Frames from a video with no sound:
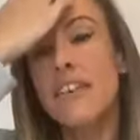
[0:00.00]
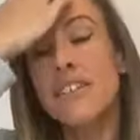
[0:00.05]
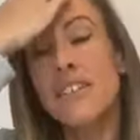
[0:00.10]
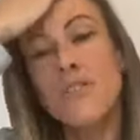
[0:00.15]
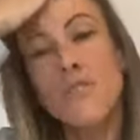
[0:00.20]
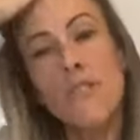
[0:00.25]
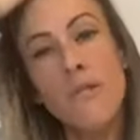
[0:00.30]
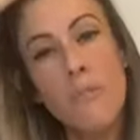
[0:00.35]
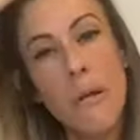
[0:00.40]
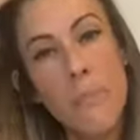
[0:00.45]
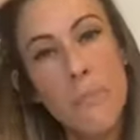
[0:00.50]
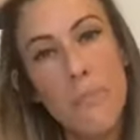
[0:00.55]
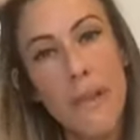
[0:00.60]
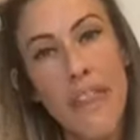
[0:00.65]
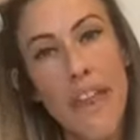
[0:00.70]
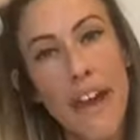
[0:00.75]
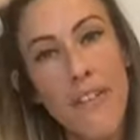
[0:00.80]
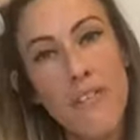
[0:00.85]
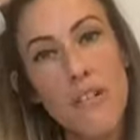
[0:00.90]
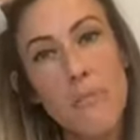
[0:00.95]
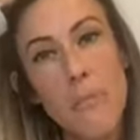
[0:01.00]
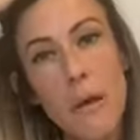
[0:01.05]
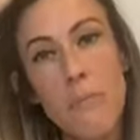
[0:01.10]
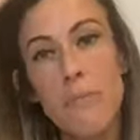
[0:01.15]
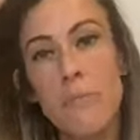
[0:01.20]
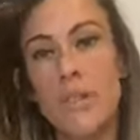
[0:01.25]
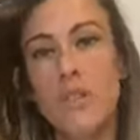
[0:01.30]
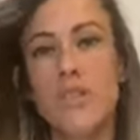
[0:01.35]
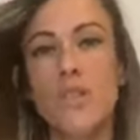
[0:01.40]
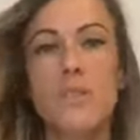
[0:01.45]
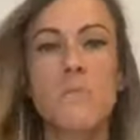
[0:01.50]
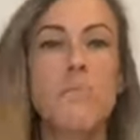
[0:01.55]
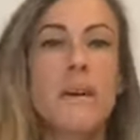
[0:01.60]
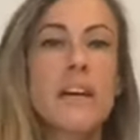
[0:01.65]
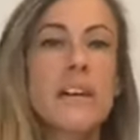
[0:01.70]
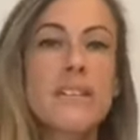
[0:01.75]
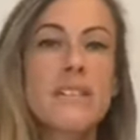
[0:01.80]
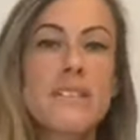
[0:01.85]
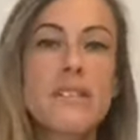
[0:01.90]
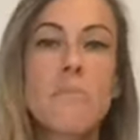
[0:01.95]
So remember that. Remember, just
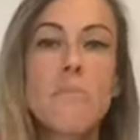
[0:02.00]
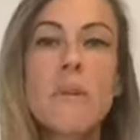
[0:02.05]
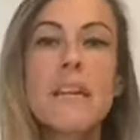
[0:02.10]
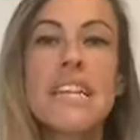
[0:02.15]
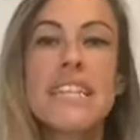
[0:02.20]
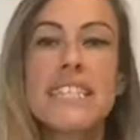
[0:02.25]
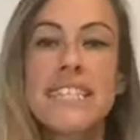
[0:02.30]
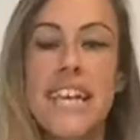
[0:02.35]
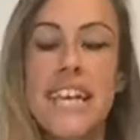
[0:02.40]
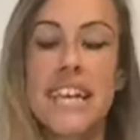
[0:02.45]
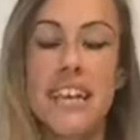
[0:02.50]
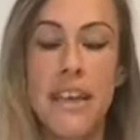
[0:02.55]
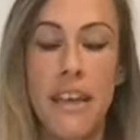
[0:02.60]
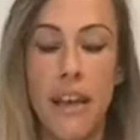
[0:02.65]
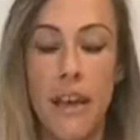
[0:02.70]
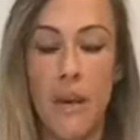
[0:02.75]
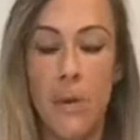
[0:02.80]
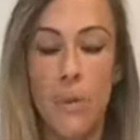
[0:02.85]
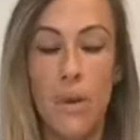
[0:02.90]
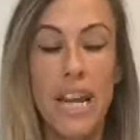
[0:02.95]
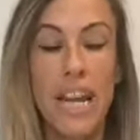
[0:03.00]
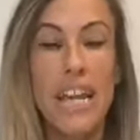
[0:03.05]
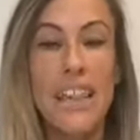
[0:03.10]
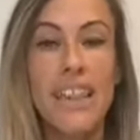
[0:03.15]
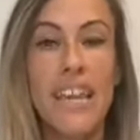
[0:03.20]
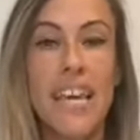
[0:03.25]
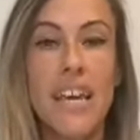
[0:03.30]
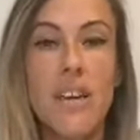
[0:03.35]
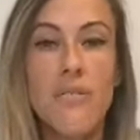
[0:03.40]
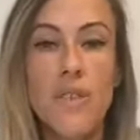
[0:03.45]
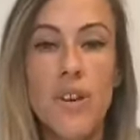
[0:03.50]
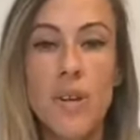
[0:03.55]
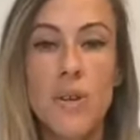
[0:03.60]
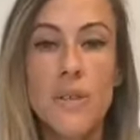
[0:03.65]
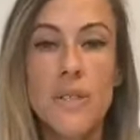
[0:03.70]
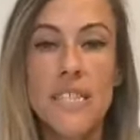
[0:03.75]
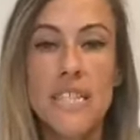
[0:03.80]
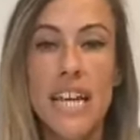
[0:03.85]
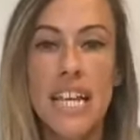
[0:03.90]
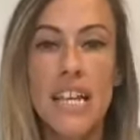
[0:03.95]
because somebody said no. When I think of who
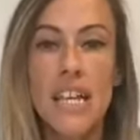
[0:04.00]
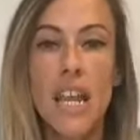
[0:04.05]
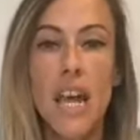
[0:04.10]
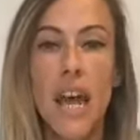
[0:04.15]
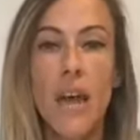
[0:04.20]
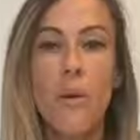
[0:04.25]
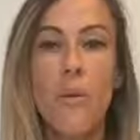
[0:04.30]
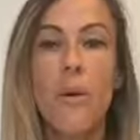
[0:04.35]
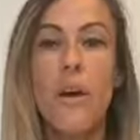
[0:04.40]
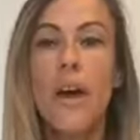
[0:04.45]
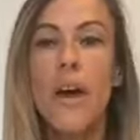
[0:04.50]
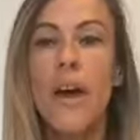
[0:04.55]
said no,